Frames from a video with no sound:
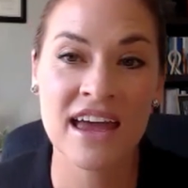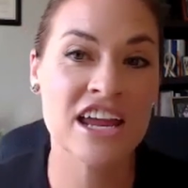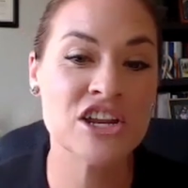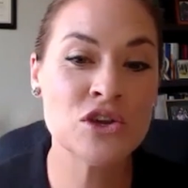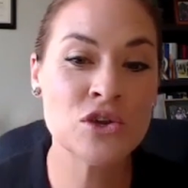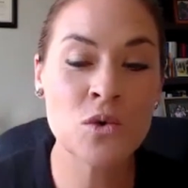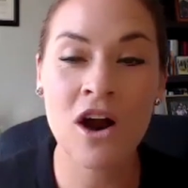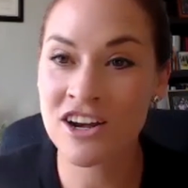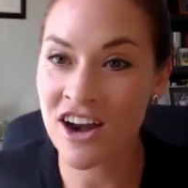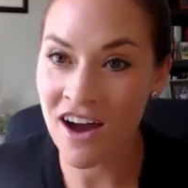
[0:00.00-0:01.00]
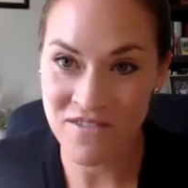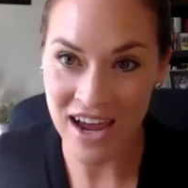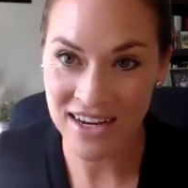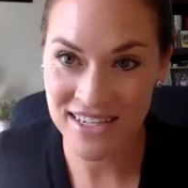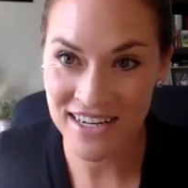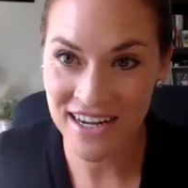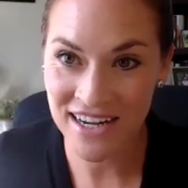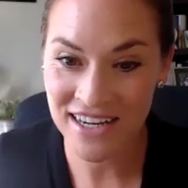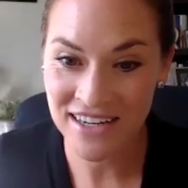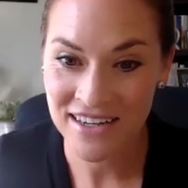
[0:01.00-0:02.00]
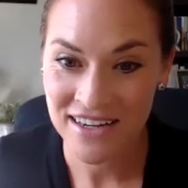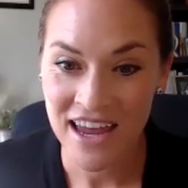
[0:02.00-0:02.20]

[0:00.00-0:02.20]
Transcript: and you are not vaccinating